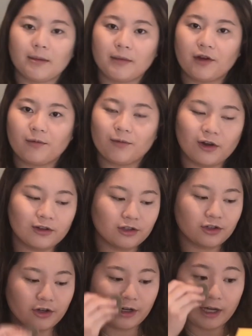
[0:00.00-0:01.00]
take a bit of
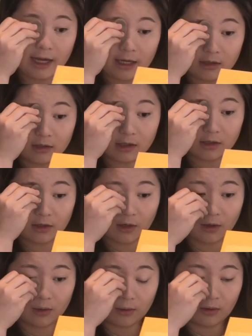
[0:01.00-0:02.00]
bronzer and just
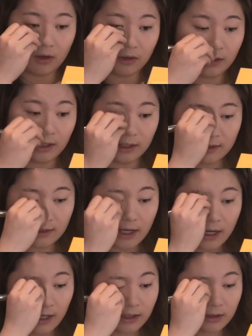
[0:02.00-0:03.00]
go on the
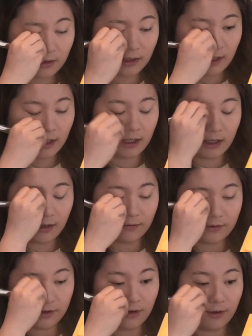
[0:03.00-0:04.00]
side so that it
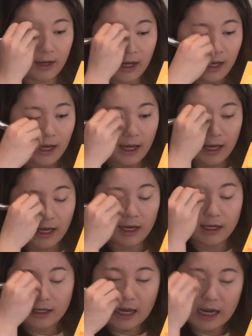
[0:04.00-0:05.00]
gives you
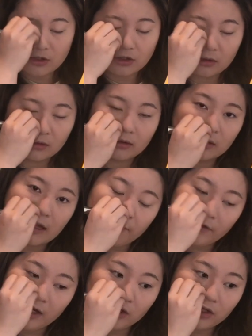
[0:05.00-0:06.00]
a natural
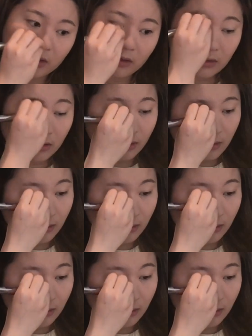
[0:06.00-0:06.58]
definition.